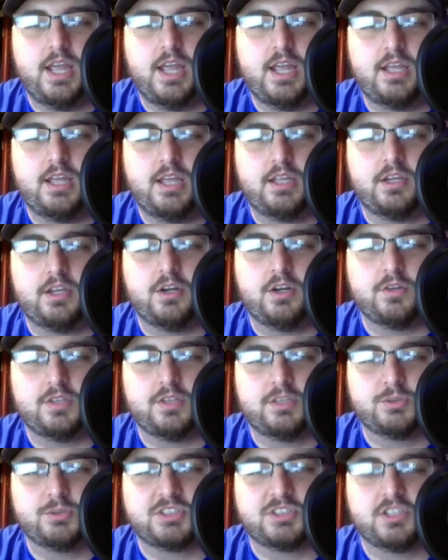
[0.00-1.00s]

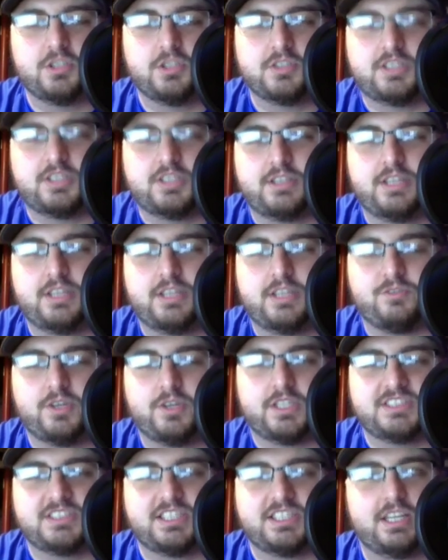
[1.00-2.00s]
It was a little different
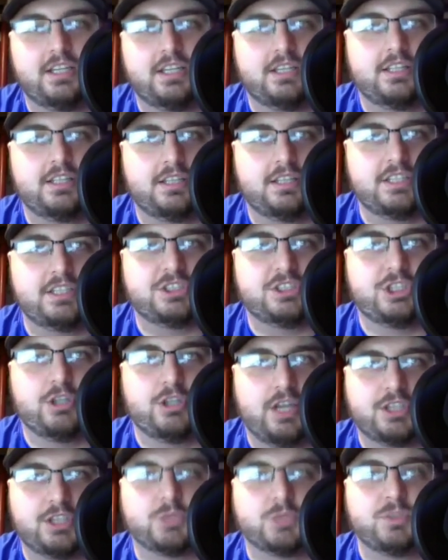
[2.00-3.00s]
because this year
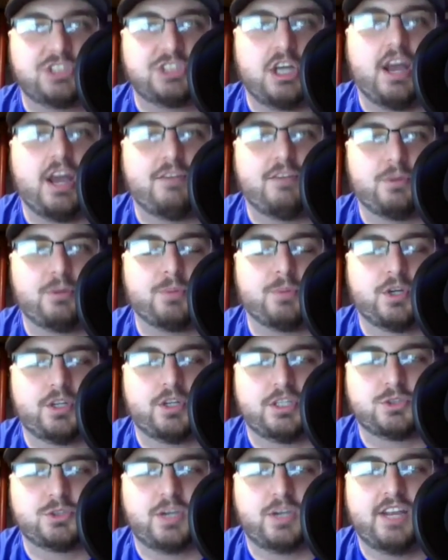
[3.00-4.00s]
actually we saw every player
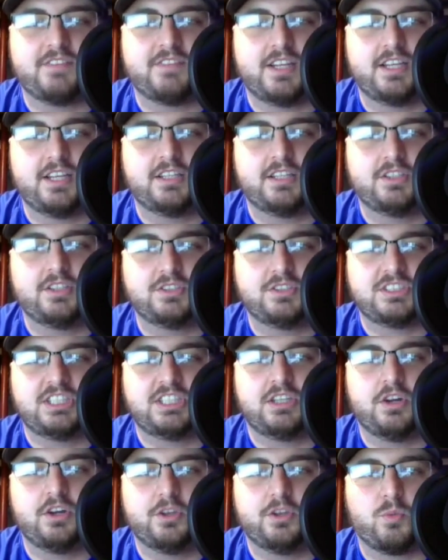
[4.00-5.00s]
get drafted, and you've seen
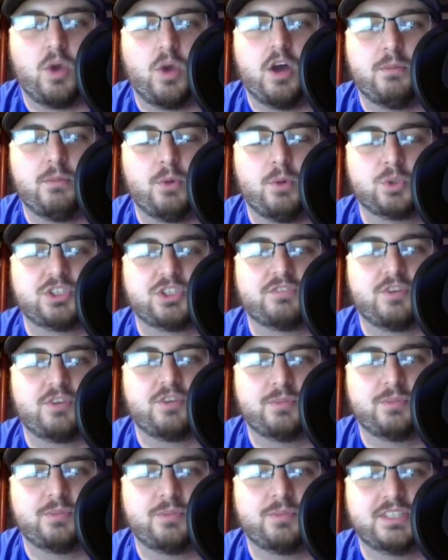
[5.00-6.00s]
all the raw emotion from
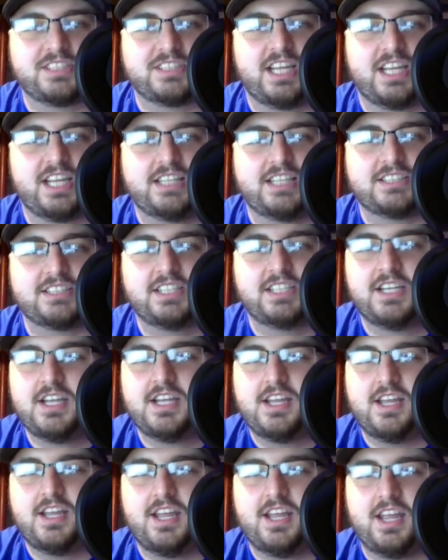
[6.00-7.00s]
these guys.
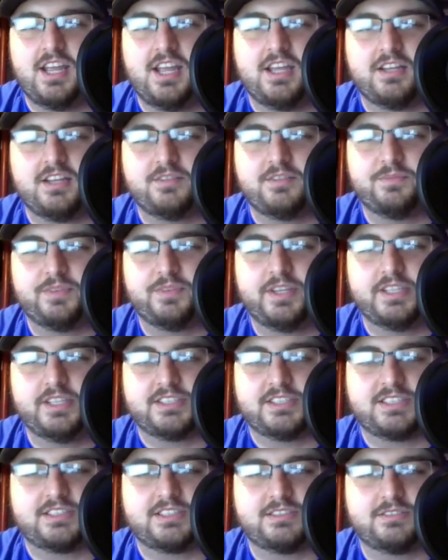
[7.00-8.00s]
And
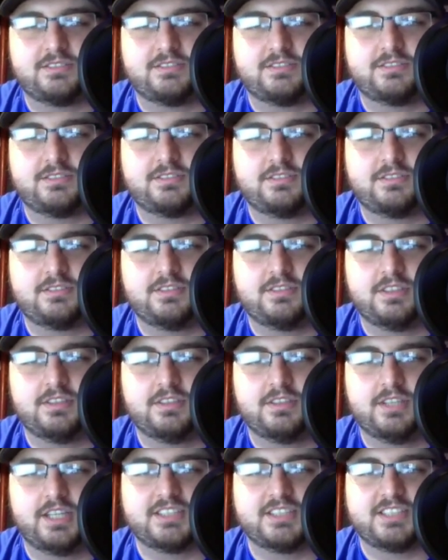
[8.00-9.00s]
it's
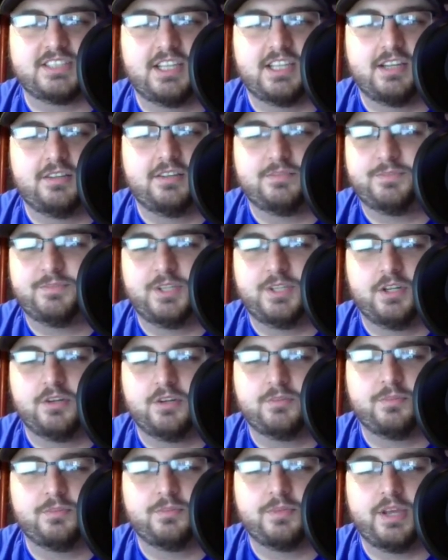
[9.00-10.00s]
like I said,
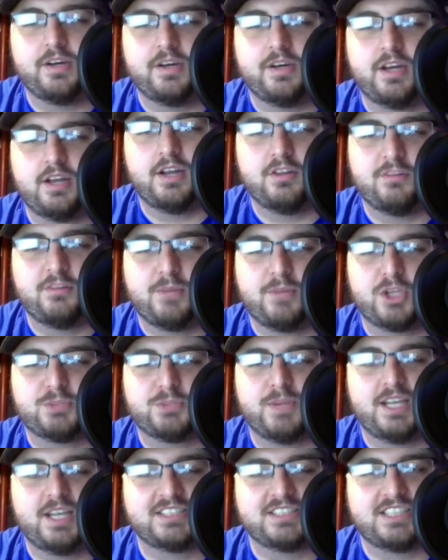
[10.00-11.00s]
I March
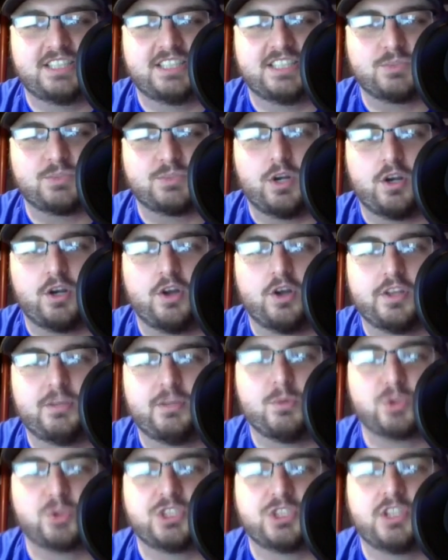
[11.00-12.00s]
Madness, and that's where all the
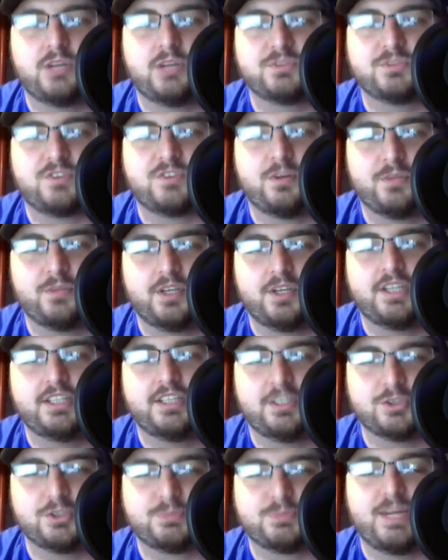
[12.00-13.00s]
emotion comes from in
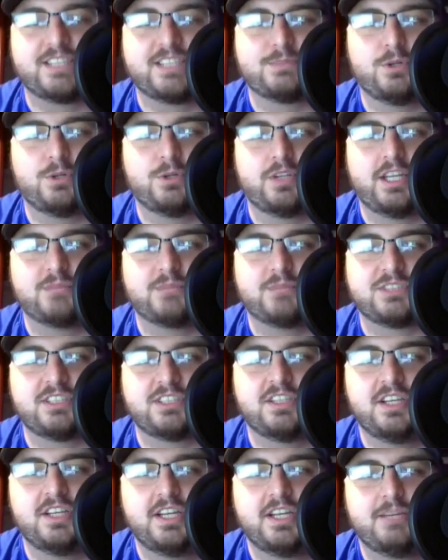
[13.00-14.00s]
those basketball games. And
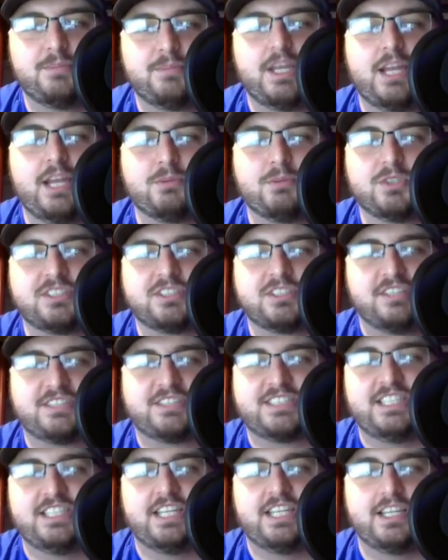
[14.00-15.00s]
being able to
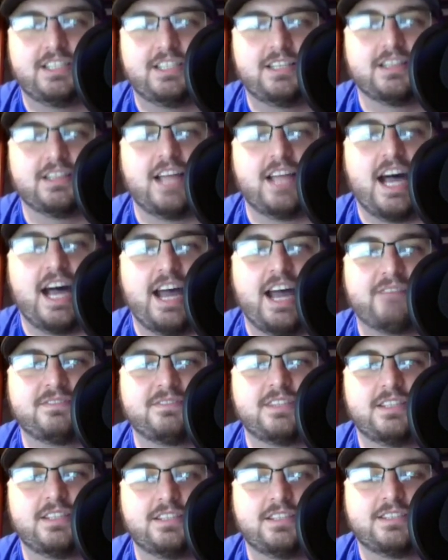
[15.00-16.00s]
see it live
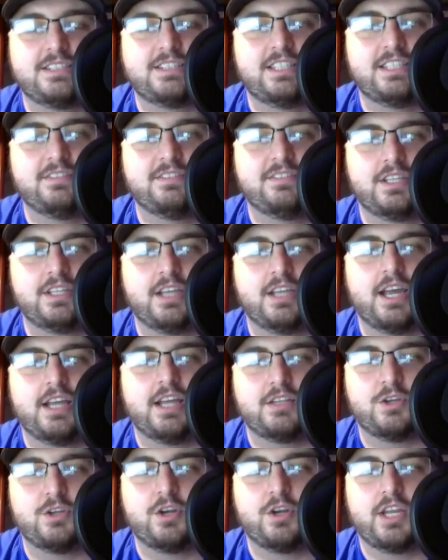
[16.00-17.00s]
TV
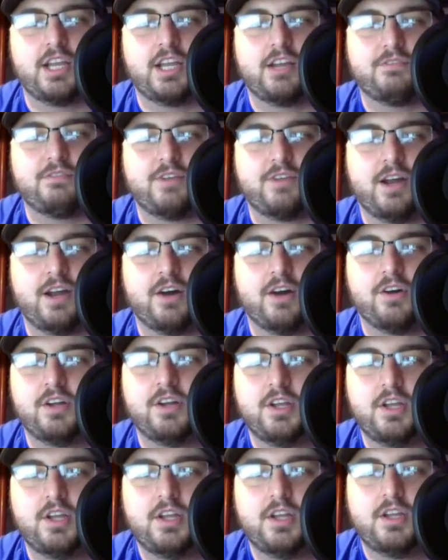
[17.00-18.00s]
during the NFL
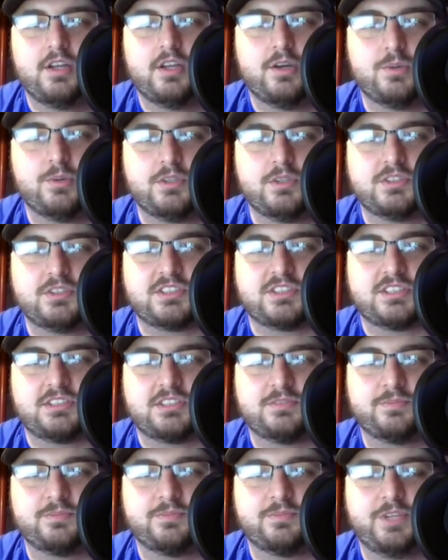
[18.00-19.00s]

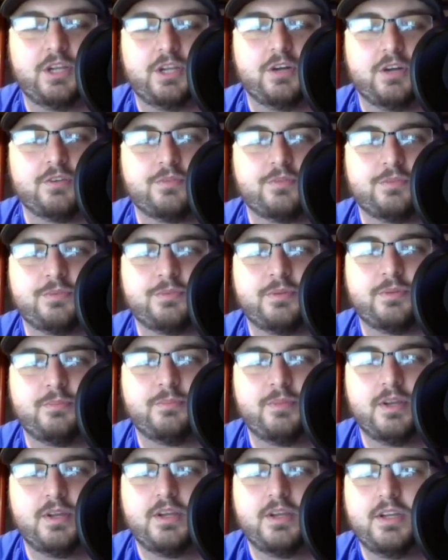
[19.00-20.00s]
was,
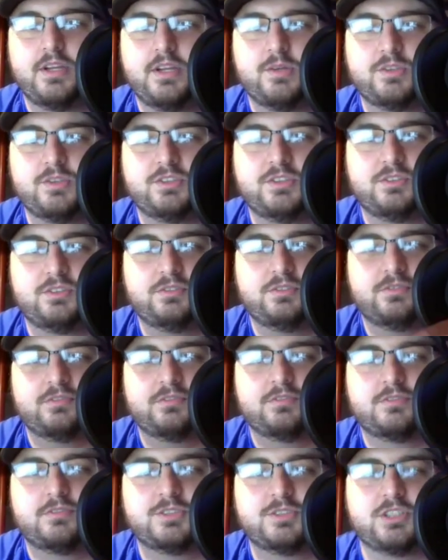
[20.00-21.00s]

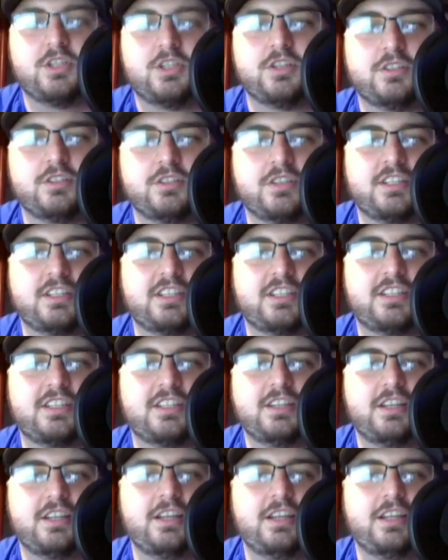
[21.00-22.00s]
was a little
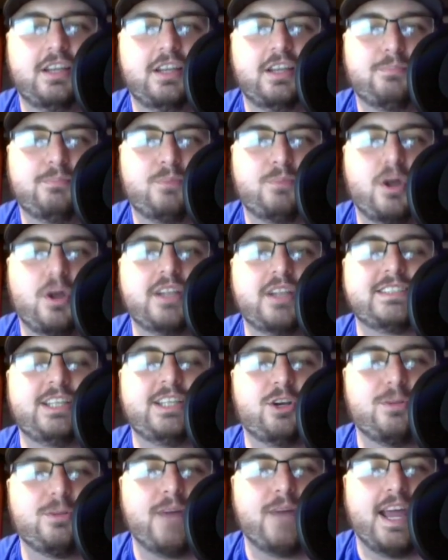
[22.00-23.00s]
it brought a
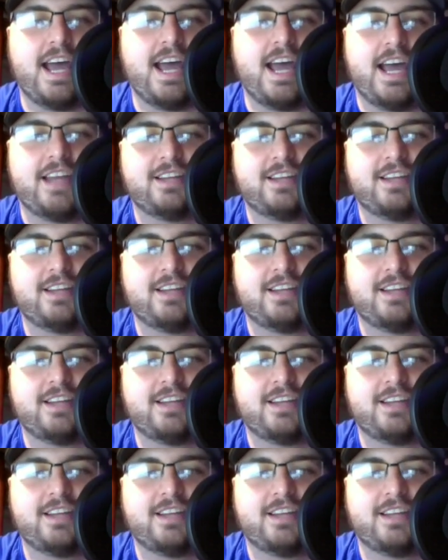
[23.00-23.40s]
tear to my eye.